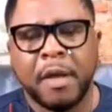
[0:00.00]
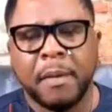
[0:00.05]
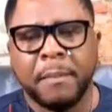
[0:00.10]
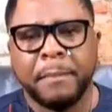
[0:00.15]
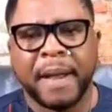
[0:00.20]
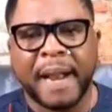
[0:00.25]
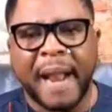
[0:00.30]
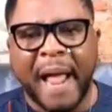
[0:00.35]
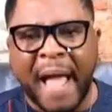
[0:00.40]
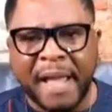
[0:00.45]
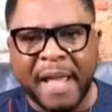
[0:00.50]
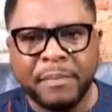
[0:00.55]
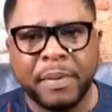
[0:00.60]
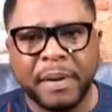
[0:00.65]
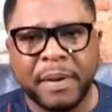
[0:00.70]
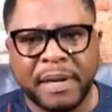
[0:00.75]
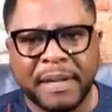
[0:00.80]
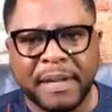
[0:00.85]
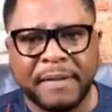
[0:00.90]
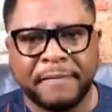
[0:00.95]
But I
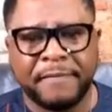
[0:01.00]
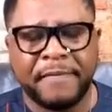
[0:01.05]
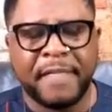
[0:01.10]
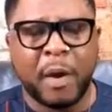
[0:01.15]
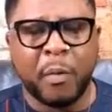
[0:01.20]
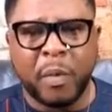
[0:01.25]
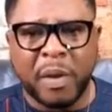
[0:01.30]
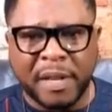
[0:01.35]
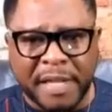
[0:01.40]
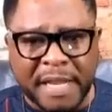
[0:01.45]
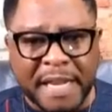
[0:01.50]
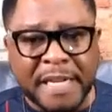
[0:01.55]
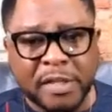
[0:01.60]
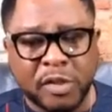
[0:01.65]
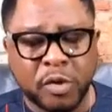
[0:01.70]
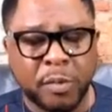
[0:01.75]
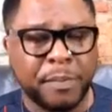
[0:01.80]
believe that we need